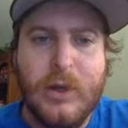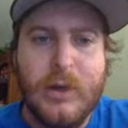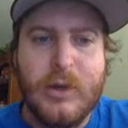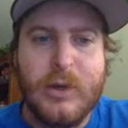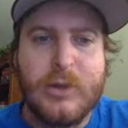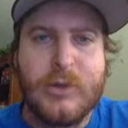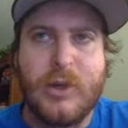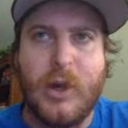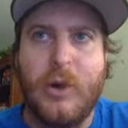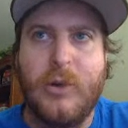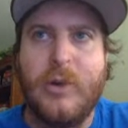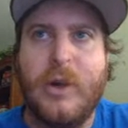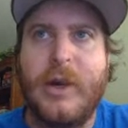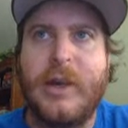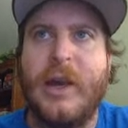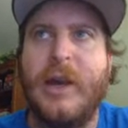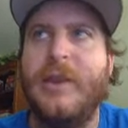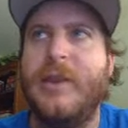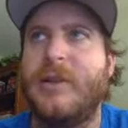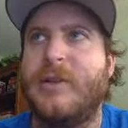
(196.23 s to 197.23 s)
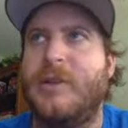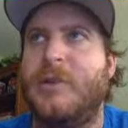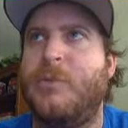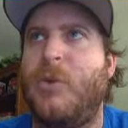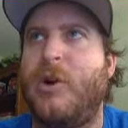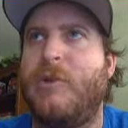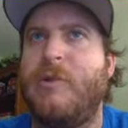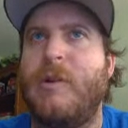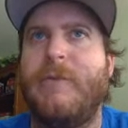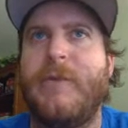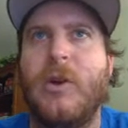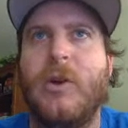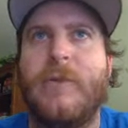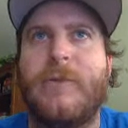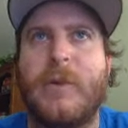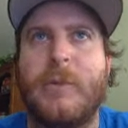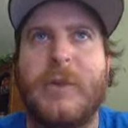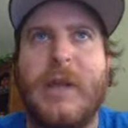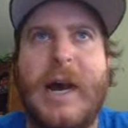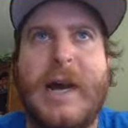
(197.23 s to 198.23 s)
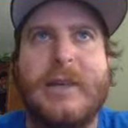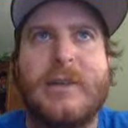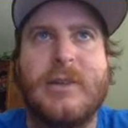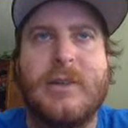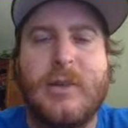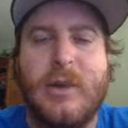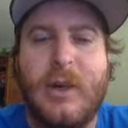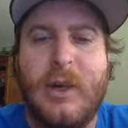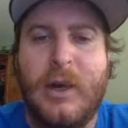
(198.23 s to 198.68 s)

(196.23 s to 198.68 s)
So again, this is more review from last